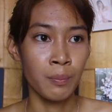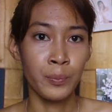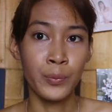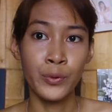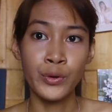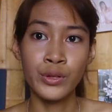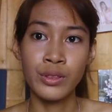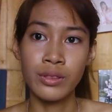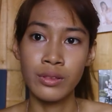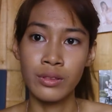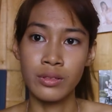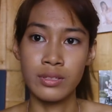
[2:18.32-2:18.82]

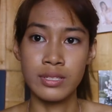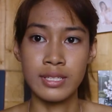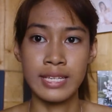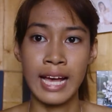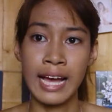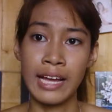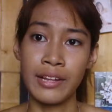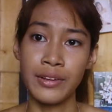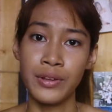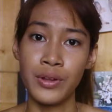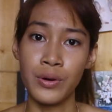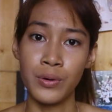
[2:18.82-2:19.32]
put
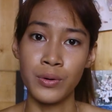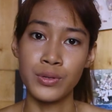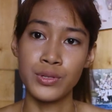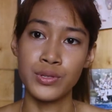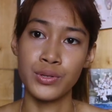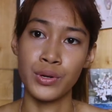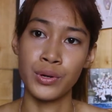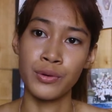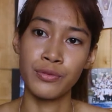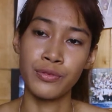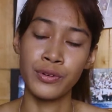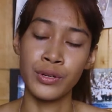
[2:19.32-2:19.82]
side
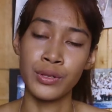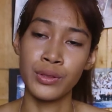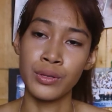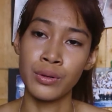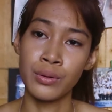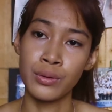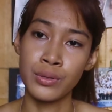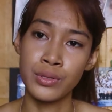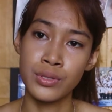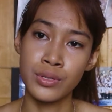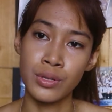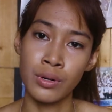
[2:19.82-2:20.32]
notes or
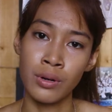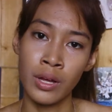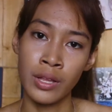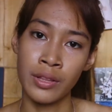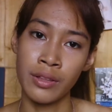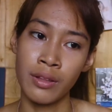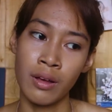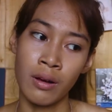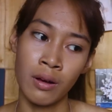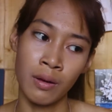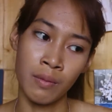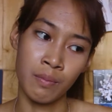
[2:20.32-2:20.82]
footnotes
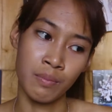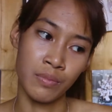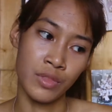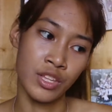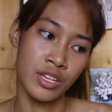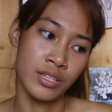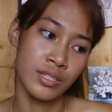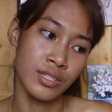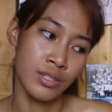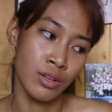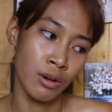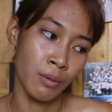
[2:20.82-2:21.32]
on
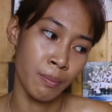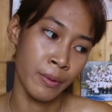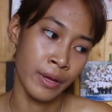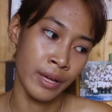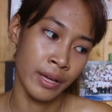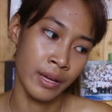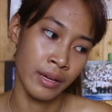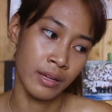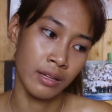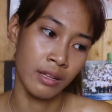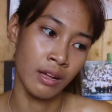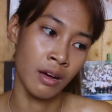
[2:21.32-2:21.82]
this
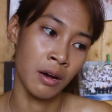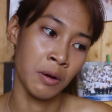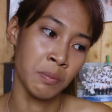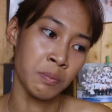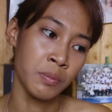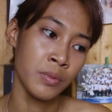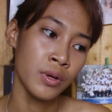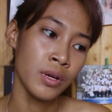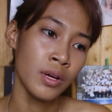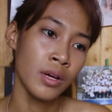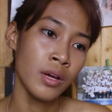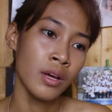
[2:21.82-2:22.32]
topic.
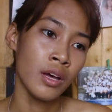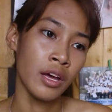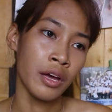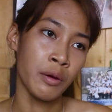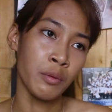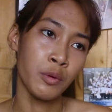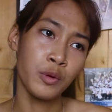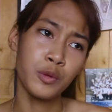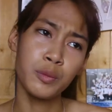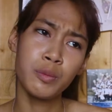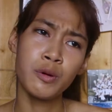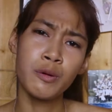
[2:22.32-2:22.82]

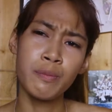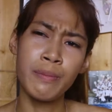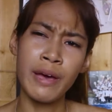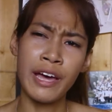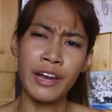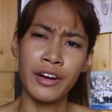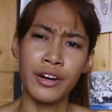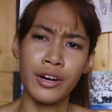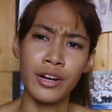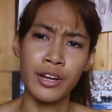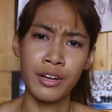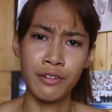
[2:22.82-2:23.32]
It would be
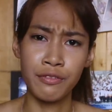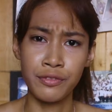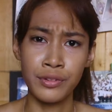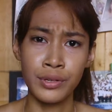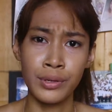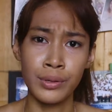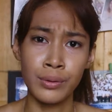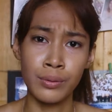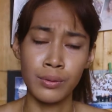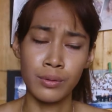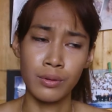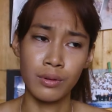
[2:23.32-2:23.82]
better if
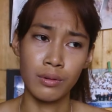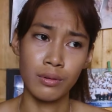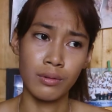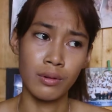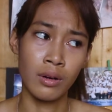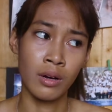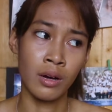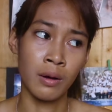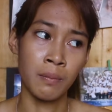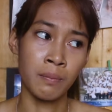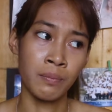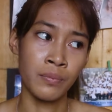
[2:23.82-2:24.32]

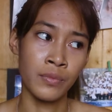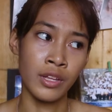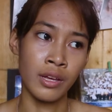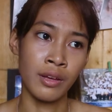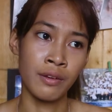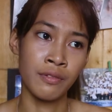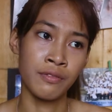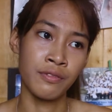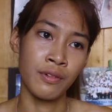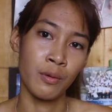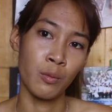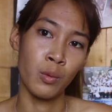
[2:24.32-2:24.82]

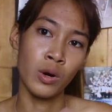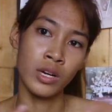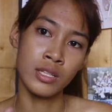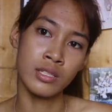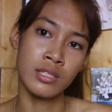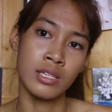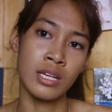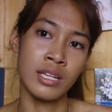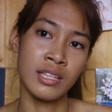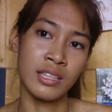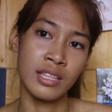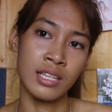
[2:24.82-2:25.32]
one
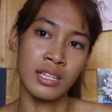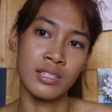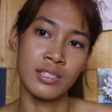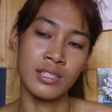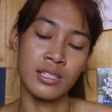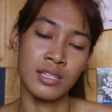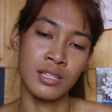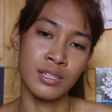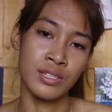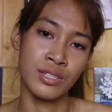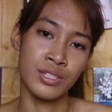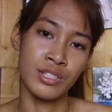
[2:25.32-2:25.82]

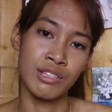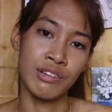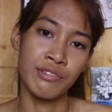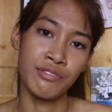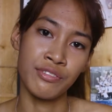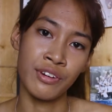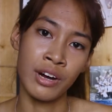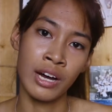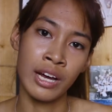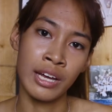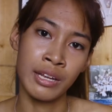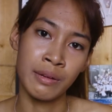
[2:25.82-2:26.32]
sentence is
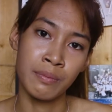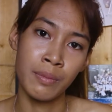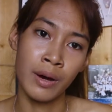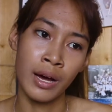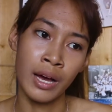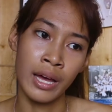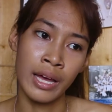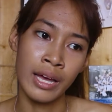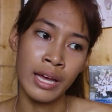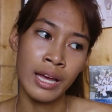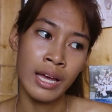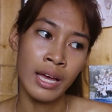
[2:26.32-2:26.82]
defined
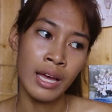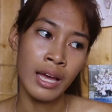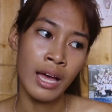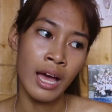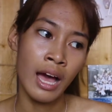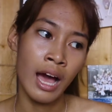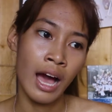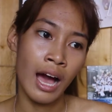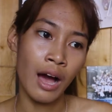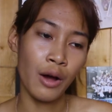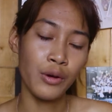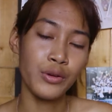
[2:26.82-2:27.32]
by
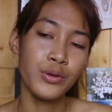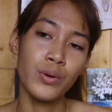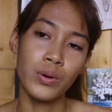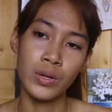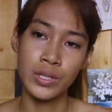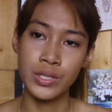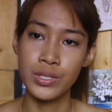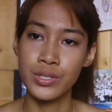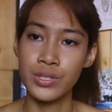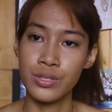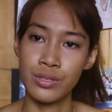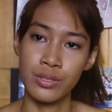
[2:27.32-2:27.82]
how you
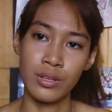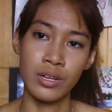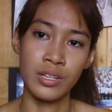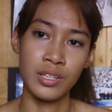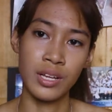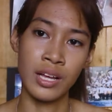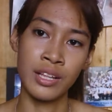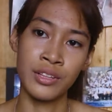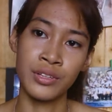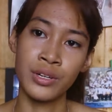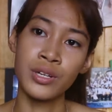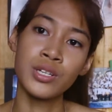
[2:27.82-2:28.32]

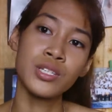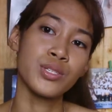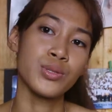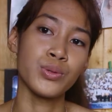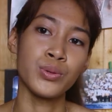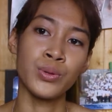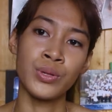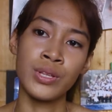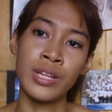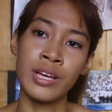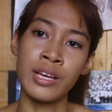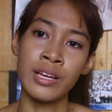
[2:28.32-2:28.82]

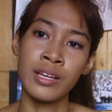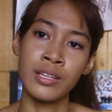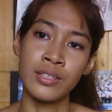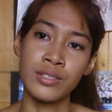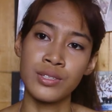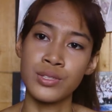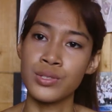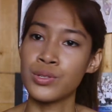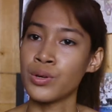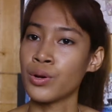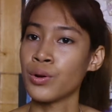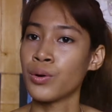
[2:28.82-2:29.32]
understood
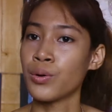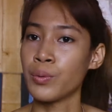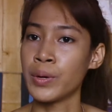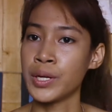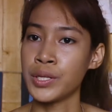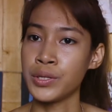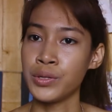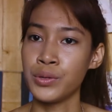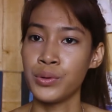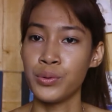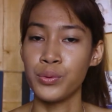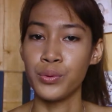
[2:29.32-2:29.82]
it, so
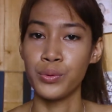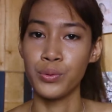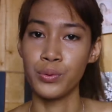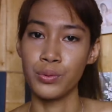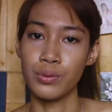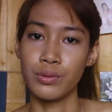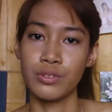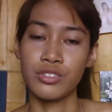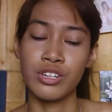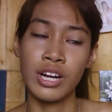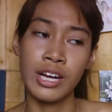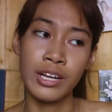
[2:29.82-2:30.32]
when you
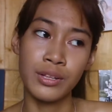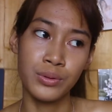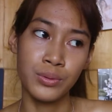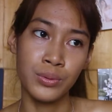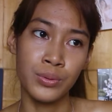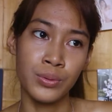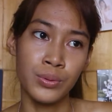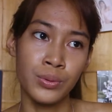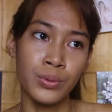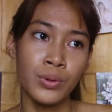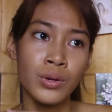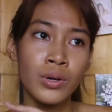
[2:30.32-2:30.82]
try
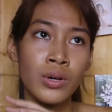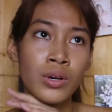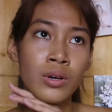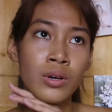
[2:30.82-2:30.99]
to